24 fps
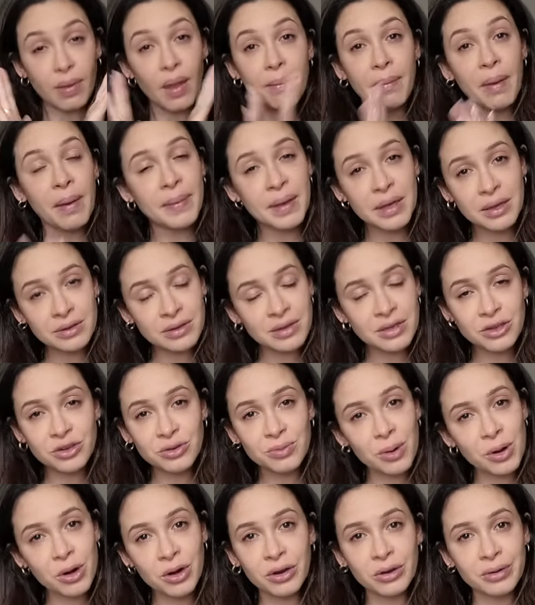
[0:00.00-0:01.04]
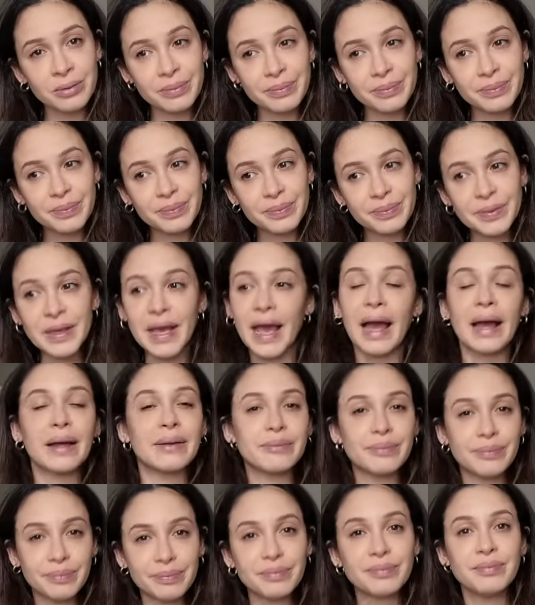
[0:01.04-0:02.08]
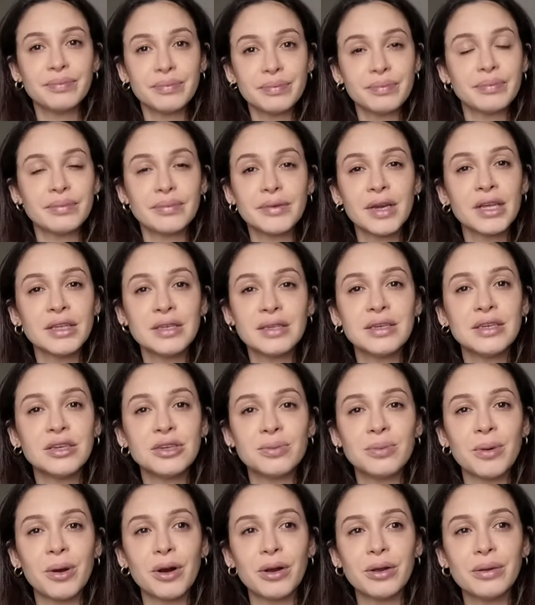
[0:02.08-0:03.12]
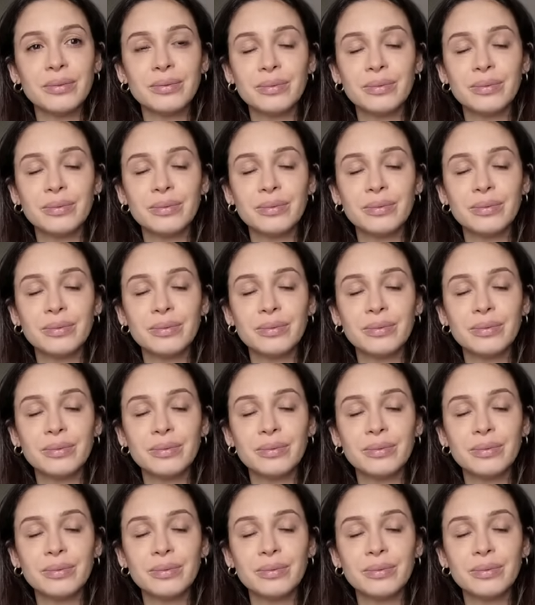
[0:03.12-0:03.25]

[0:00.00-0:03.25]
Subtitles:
maybe I'll see you tomorrow. Yeah, I'll see you tomorrow.